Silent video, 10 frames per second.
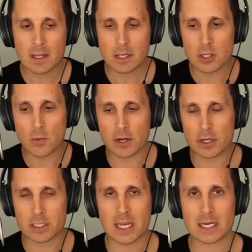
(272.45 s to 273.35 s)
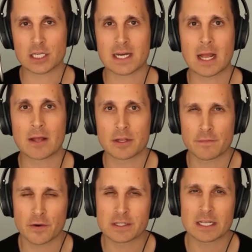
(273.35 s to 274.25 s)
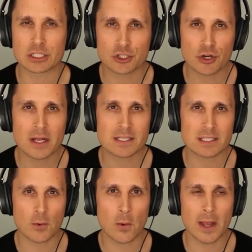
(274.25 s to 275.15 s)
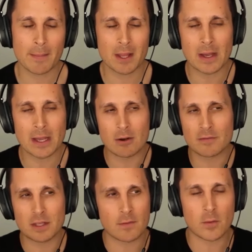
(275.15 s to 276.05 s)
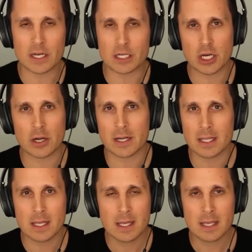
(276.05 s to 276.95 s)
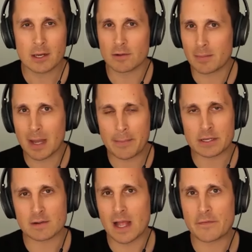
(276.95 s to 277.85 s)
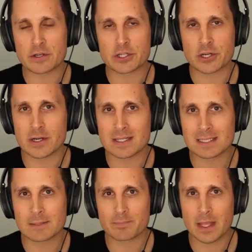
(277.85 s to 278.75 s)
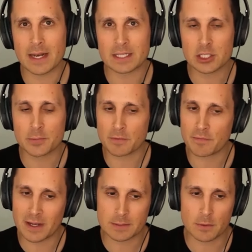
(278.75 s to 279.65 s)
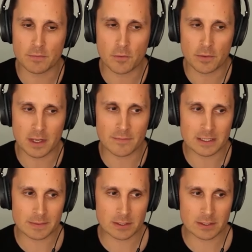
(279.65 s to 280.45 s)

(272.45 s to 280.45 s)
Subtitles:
You want to check out the deferred sales trust as a way. By the way, you don't have to give it away to charity. You don't have to buy a bunch of life insurance, and it's super flexible for the investments.